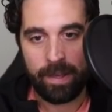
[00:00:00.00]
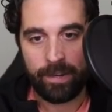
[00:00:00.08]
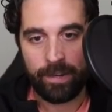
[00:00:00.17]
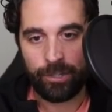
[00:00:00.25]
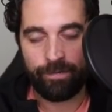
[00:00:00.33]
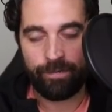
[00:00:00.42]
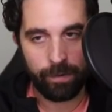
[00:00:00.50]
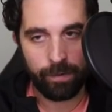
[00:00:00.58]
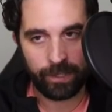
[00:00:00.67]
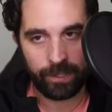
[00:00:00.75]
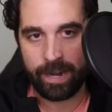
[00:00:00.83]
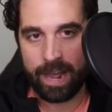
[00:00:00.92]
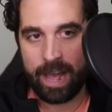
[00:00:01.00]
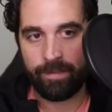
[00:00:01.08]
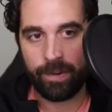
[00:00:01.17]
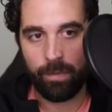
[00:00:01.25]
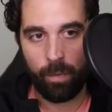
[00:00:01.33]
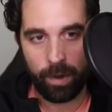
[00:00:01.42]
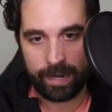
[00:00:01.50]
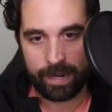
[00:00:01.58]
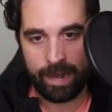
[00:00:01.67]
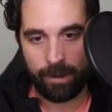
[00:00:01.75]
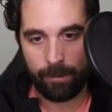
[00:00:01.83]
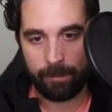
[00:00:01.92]
just focus on having one
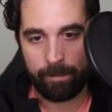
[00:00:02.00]
account.